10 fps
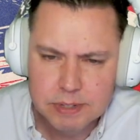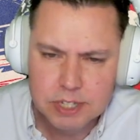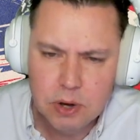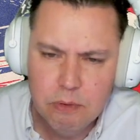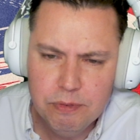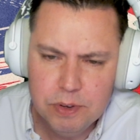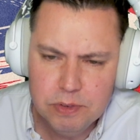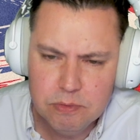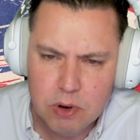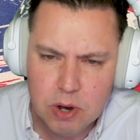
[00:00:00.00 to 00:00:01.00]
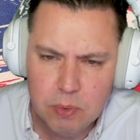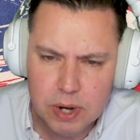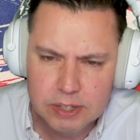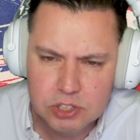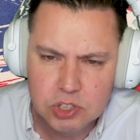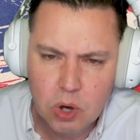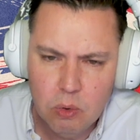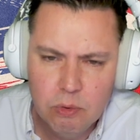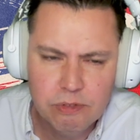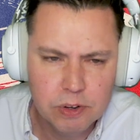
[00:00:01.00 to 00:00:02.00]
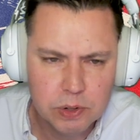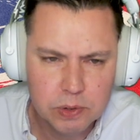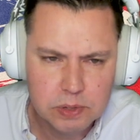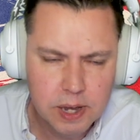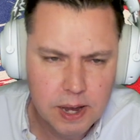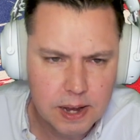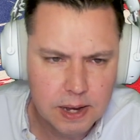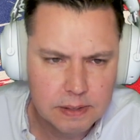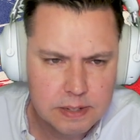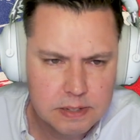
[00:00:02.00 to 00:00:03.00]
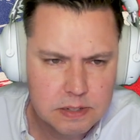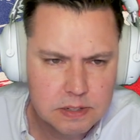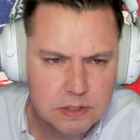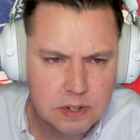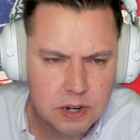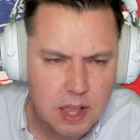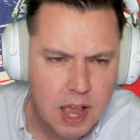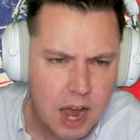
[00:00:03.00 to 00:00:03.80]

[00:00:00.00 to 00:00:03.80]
Soul food the right way. Soul food, yeah, this looks good.